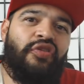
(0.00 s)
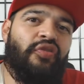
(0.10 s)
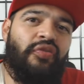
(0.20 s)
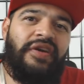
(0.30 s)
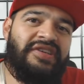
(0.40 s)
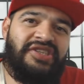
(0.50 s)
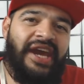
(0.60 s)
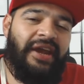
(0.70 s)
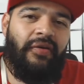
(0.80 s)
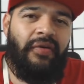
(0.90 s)
to this
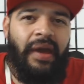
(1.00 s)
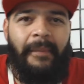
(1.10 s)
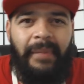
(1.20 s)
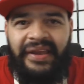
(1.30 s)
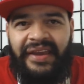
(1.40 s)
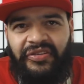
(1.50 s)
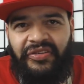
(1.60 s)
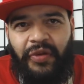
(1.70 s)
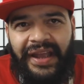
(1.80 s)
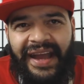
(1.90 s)
channel. But
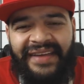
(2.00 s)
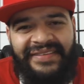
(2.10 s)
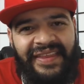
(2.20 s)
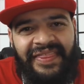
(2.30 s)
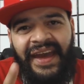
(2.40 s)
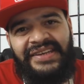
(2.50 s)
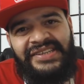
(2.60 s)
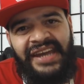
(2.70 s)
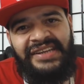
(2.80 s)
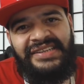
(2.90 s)
guess what, guys?
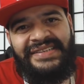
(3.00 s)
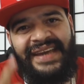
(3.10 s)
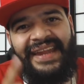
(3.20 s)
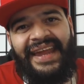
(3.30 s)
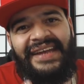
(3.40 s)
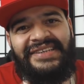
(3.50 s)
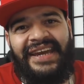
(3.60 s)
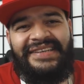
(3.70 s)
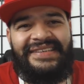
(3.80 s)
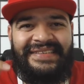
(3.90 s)
That changes, and that
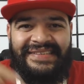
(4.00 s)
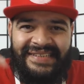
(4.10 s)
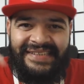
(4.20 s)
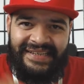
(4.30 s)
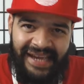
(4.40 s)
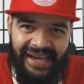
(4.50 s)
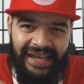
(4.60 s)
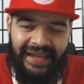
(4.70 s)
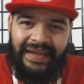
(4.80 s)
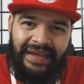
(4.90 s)
changes
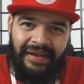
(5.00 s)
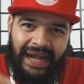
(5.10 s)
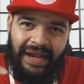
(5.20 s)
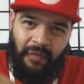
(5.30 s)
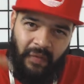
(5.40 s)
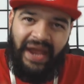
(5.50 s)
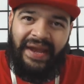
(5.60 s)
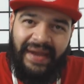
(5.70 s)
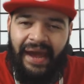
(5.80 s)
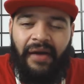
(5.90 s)
today. Like
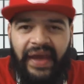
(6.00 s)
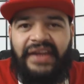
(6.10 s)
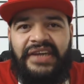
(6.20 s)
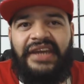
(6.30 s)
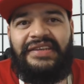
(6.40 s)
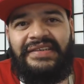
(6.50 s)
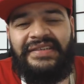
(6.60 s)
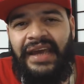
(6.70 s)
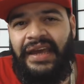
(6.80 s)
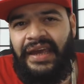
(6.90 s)
right now, that
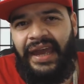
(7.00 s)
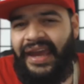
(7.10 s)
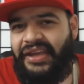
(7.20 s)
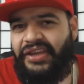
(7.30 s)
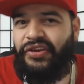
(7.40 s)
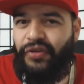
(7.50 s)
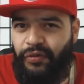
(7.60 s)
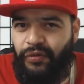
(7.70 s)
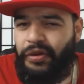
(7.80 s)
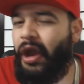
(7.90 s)
changes. And
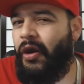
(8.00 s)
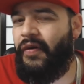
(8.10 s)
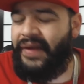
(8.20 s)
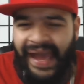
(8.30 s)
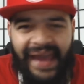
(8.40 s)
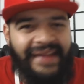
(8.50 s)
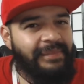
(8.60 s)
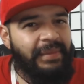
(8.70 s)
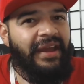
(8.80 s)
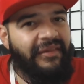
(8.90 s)
you know, it
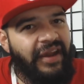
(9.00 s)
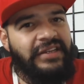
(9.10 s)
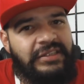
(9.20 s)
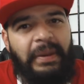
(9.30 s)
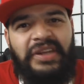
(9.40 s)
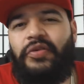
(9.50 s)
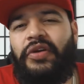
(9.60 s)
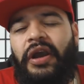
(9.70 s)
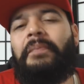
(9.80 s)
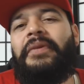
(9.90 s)
had to be a very
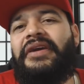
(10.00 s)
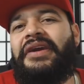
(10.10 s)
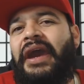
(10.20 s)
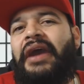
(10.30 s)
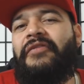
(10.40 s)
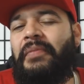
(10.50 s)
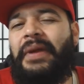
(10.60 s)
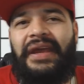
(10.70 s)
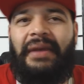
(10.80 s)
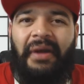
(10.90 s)
special company
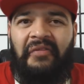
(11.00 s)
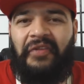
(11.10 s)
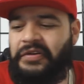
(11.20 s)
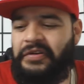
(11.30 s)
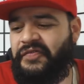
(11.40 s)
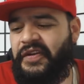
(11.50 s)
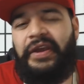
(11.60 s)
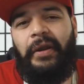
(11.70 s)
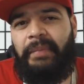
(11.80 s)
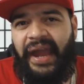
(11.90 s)
for me to get my first
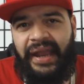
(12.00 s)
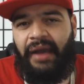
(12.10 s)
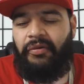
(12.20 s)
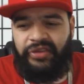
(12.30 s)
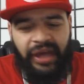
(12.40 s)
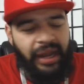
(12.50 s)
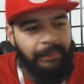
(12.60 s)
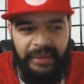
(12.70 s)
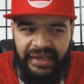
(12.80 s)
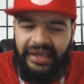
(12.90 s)
video back. I was
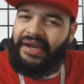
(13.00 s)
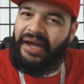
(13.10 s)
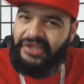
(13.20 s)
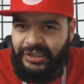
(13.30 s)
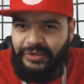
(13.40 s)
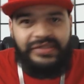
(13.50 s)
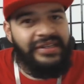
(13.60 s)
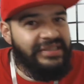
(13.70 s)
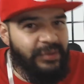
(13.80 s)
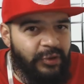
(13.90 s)
kind of picking, kind of
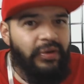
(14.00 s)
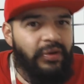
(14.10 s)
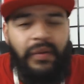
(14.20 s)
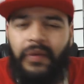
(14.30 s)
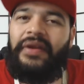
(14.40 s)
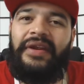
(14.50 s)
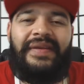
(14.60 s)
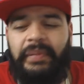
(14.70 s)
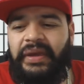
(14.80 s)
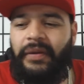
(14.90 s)
choosing as to who I wanted
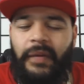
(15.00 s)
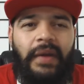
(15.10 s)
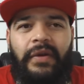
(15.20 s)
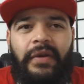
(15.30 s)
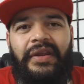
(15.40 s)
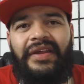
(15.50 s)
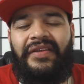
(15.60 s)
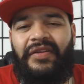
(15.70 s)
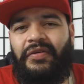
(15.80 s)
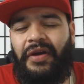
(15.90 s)
it to be and what I wanted
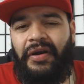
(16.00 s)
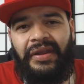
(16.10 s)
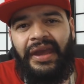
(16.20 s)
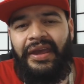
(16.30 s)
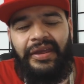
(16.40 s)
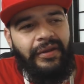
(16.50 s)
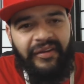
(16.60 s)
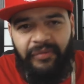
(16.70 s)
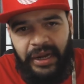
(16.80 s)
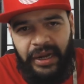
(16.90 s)
it to do it on.
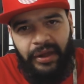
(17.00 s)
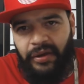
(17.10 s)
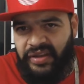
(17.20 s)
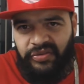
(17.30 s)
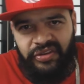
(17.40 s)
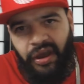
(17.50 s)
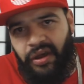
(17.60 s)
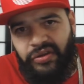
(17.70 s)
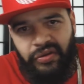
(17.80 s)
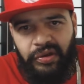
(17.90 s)
You know, everybody knows I was
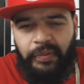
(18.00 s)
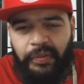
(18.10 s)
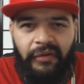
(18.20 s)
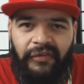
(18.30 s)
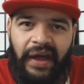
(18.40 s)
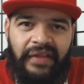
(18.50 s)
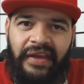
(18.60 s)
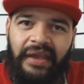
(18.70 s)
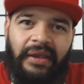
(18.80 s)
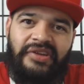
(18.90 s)
gone doing the
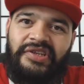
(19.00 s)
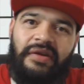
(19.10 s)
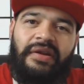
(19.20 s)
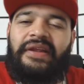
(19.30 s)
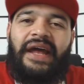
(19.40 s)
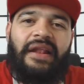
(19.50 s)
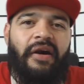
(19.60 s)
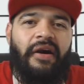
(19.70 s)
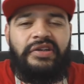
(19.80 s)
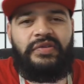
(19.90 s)
profile thing, ensuring that
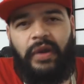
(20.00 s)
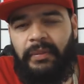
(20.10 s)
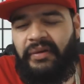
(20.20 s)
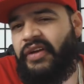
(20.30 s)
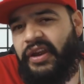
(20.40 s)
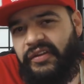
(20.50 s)
that launched well, my